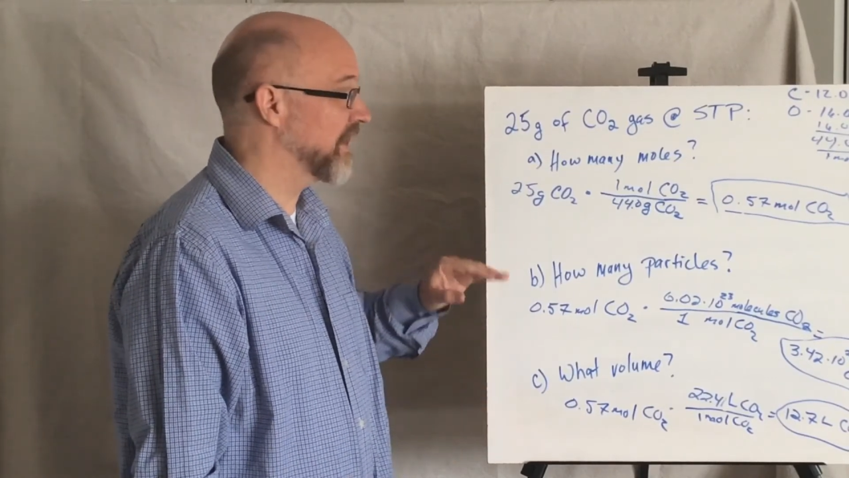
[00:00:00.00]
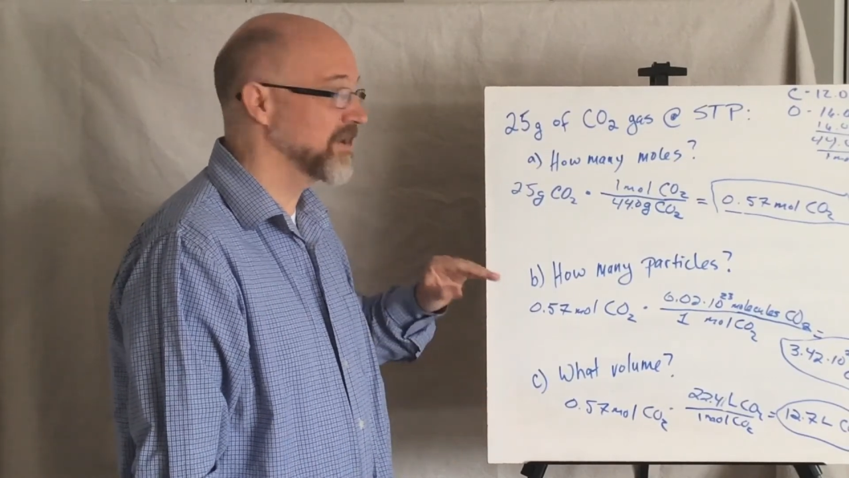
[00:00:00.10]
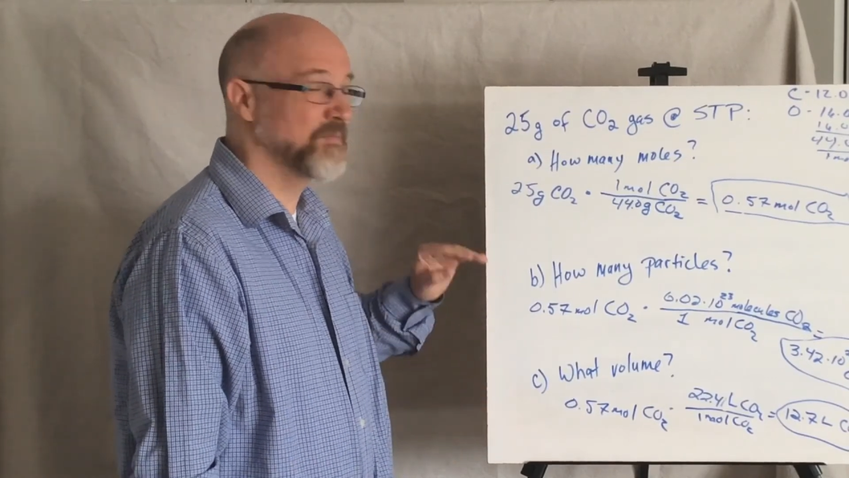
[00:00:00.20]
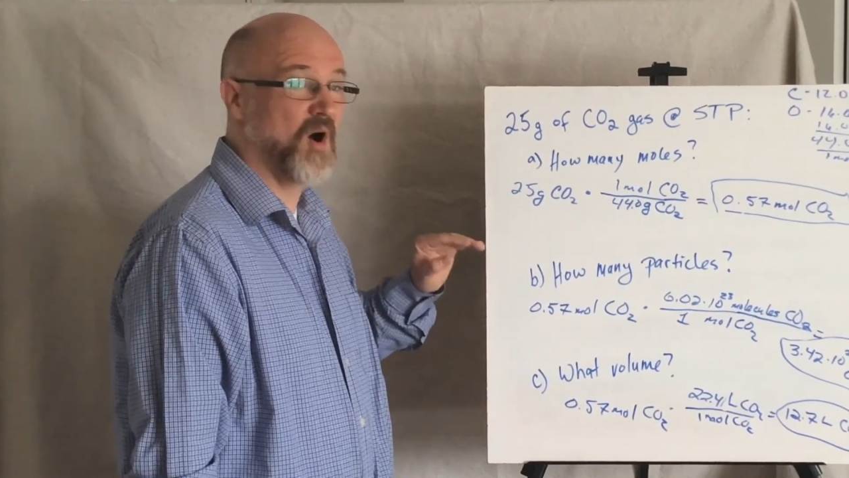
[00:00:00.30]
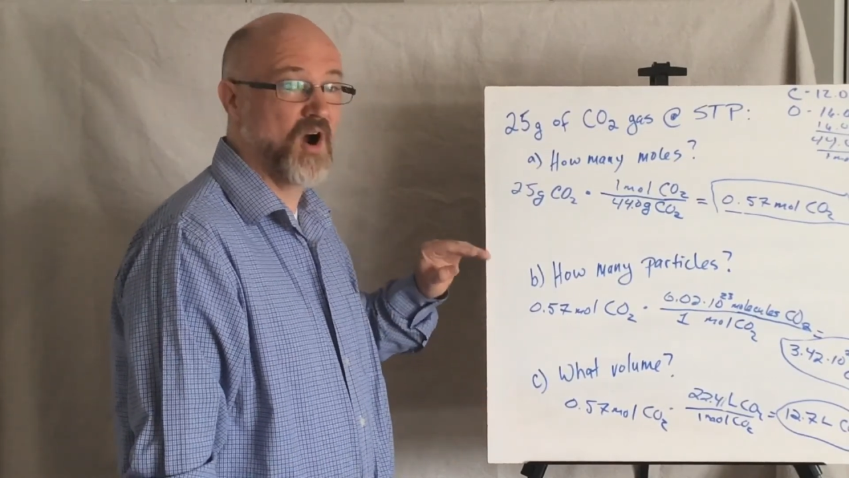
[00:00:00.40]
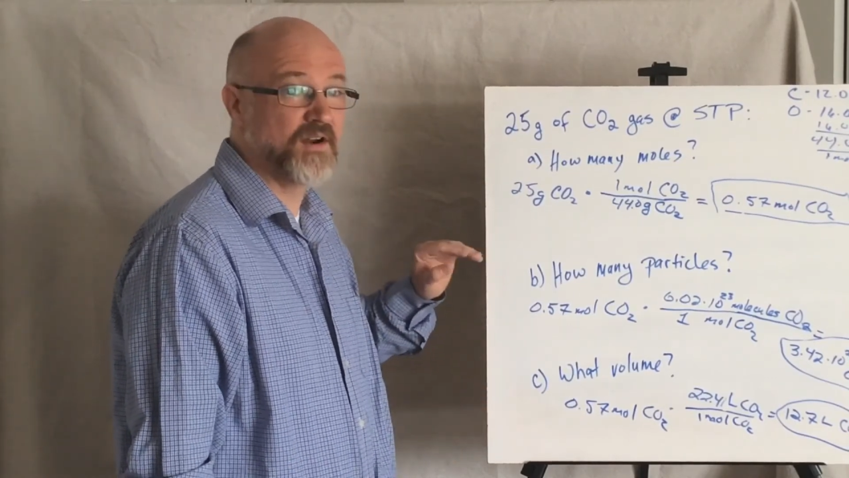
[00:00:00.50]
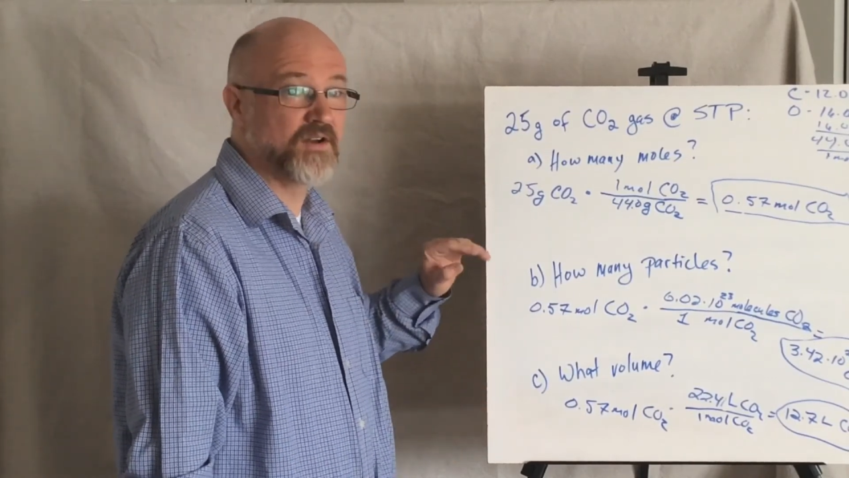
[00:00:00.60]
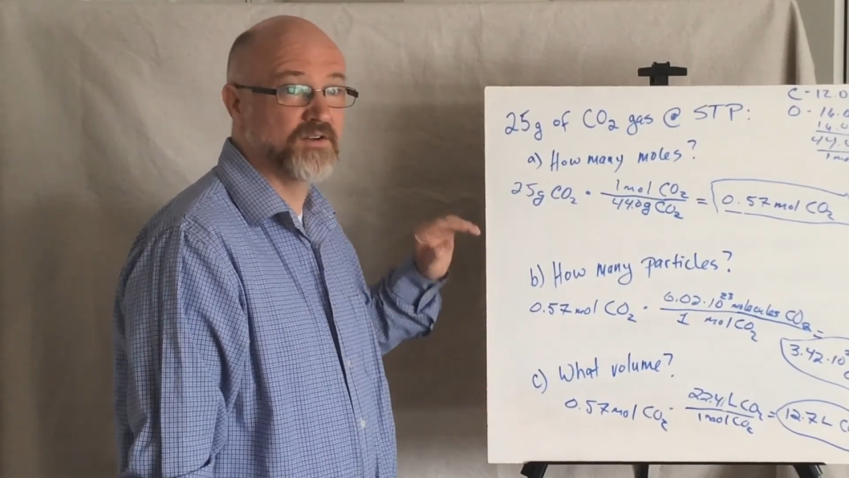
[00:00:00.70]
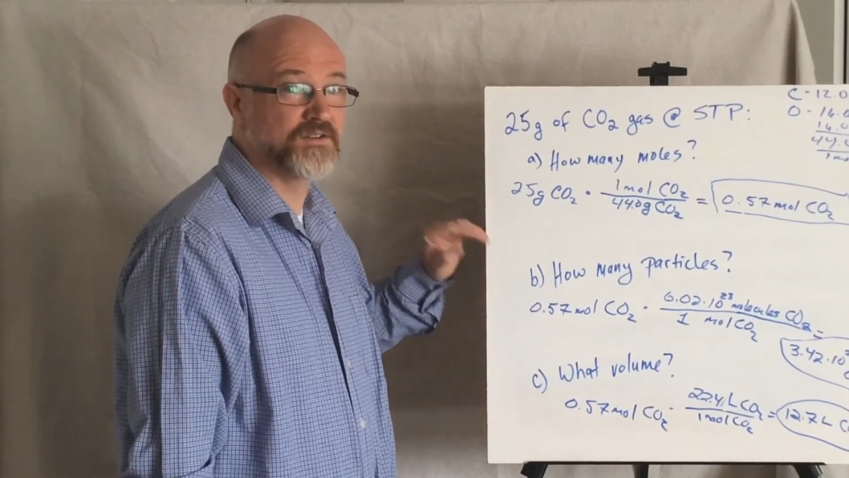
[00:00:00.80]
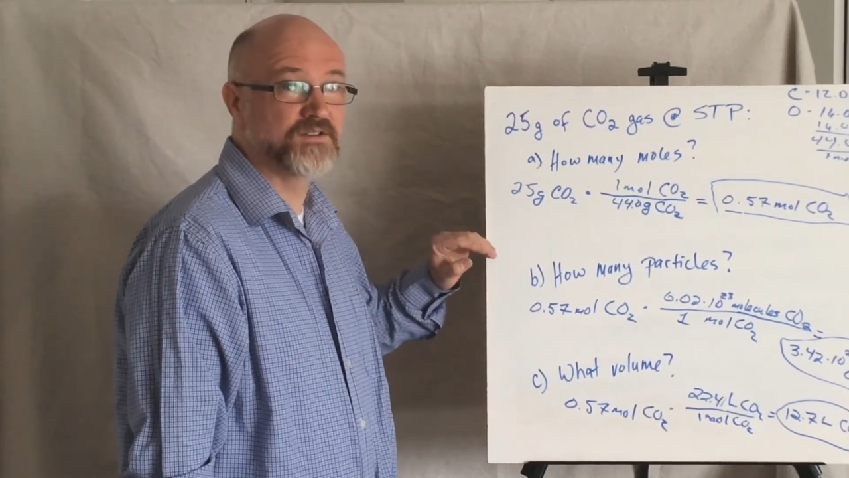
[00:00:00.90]
I had
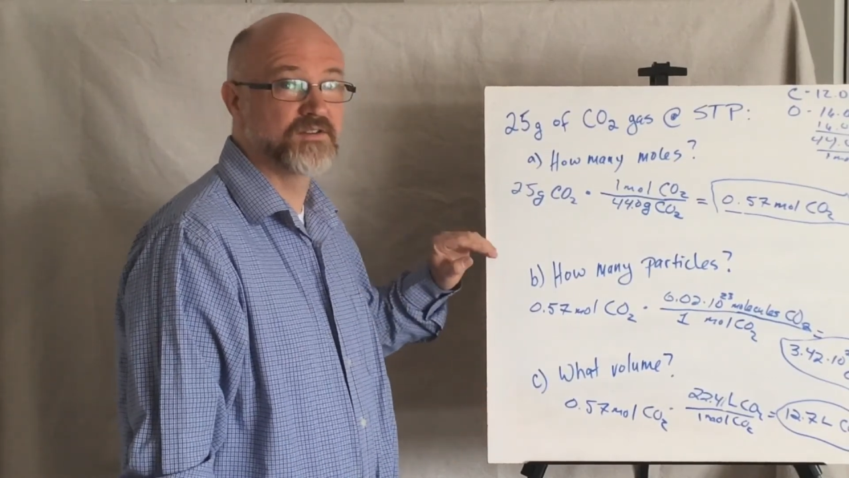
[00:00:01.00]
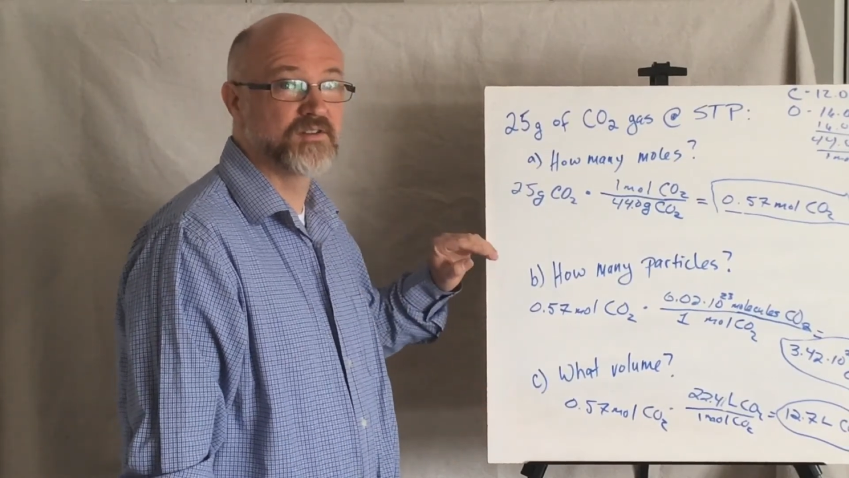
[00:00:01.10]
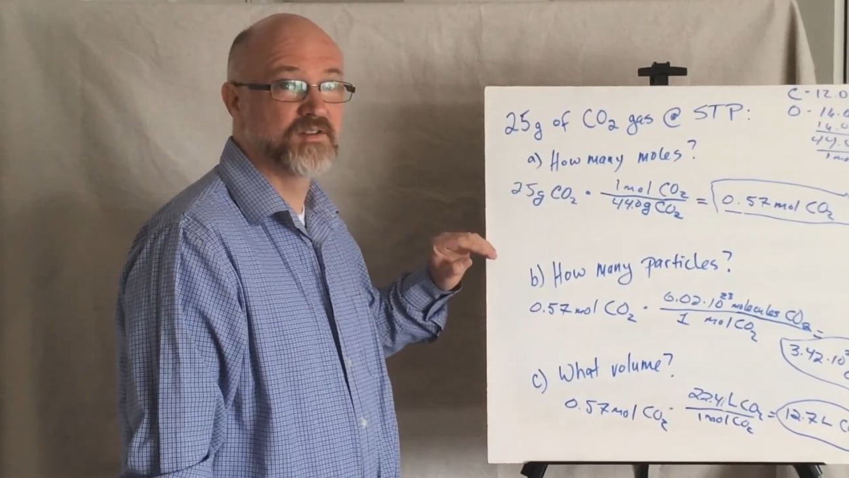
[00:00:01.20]
particles,